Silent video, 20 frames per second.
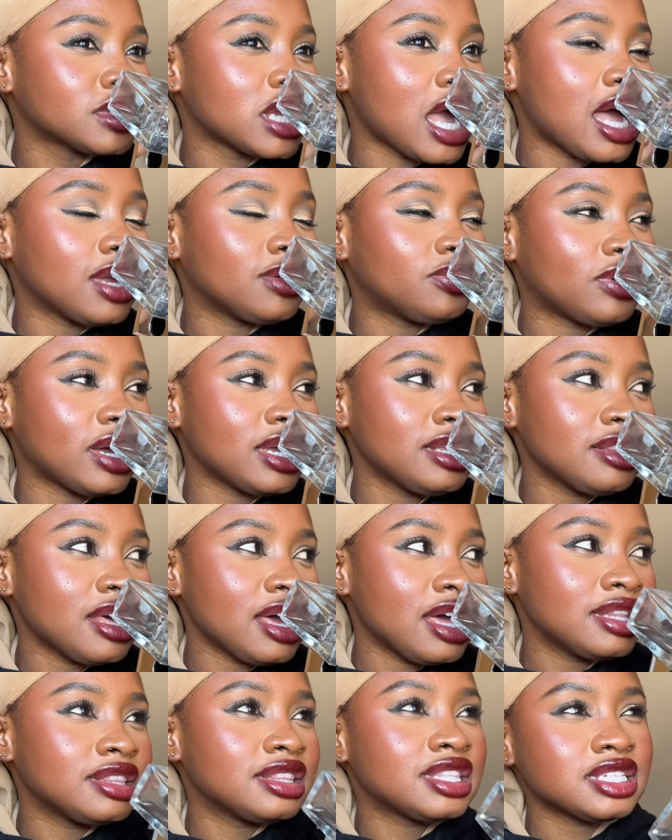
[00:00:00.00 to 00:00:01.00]
I find
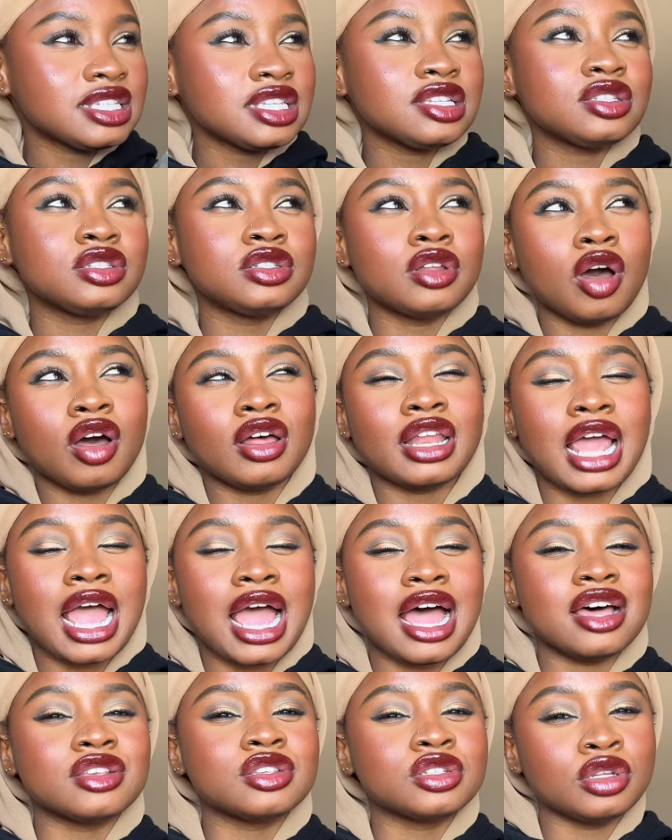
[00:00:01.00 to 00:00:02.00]
that this is not
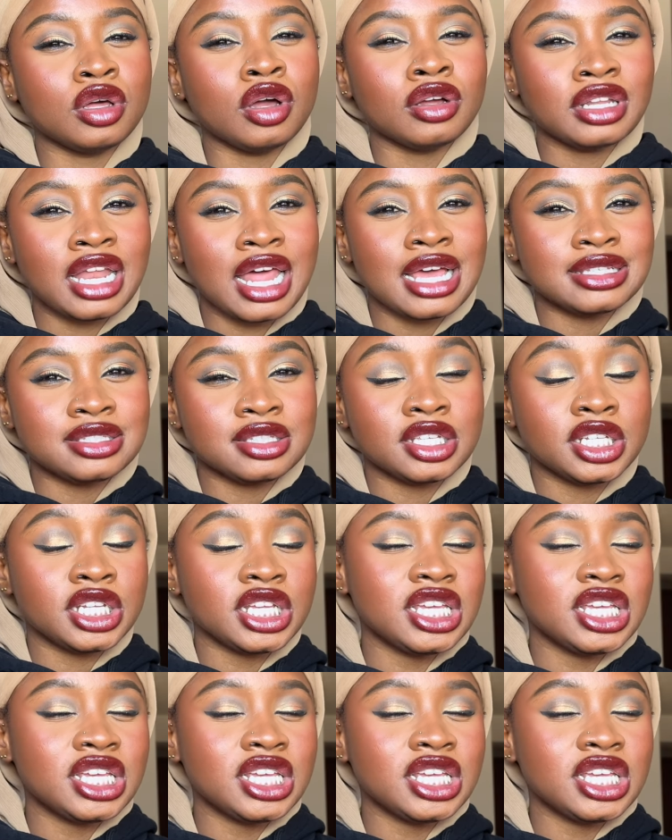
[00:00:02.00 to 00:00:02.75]
as long lasting.